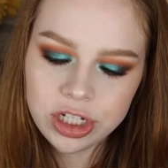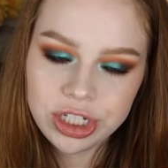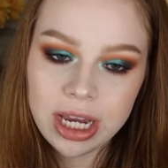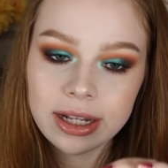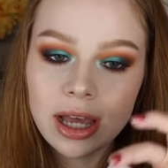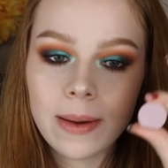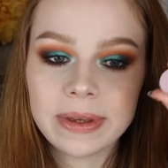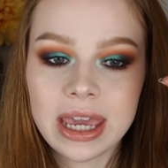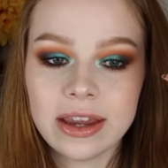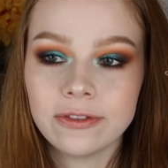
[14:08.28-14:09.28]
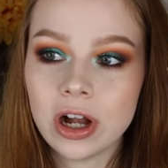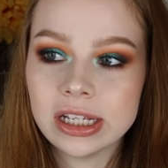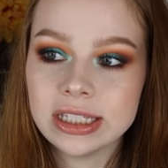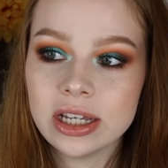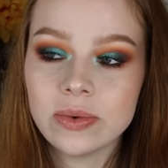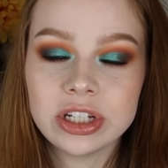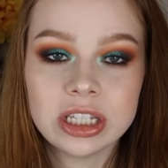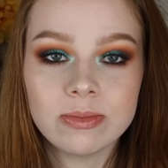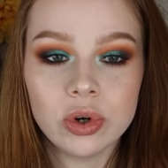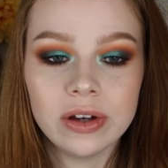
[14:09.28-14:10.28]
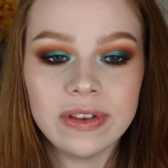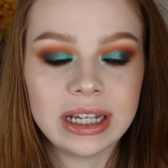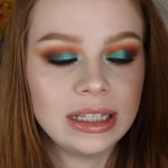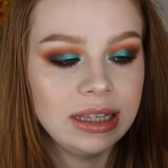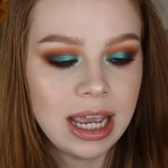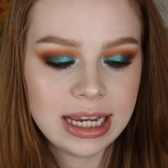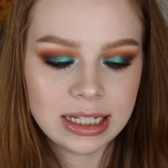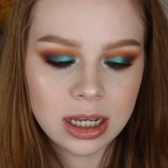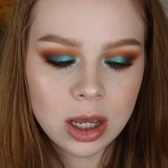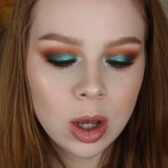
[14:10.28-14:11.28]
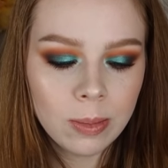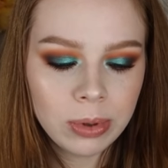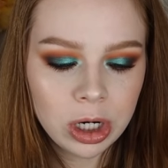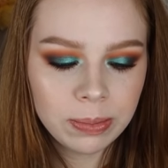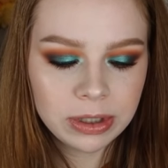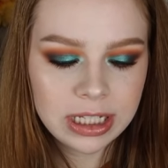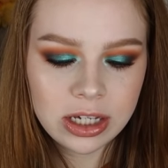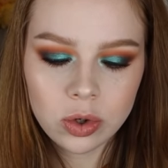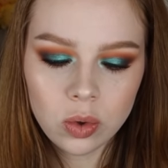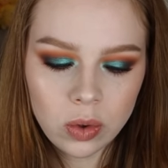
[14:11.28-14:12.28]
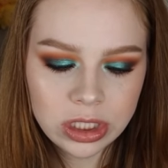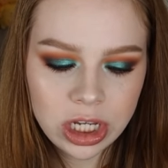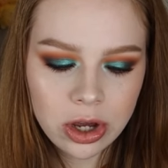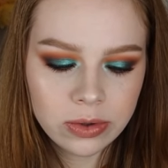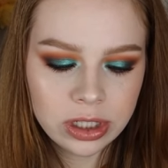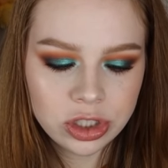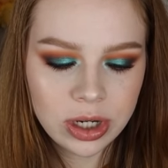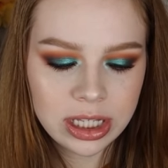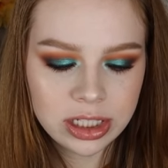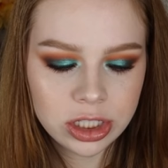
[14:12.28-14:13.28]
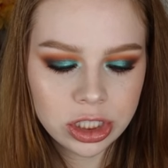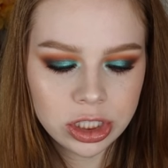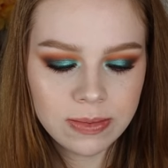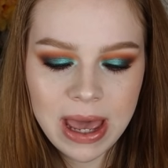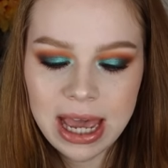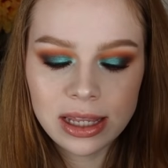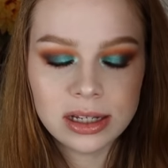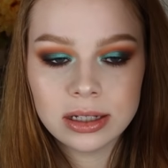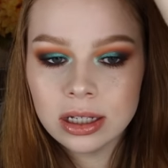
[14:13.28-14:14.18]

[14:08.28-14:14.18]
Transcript: the shade Cupcake Frosting, which is more of like a light purpley cool tone transition matte.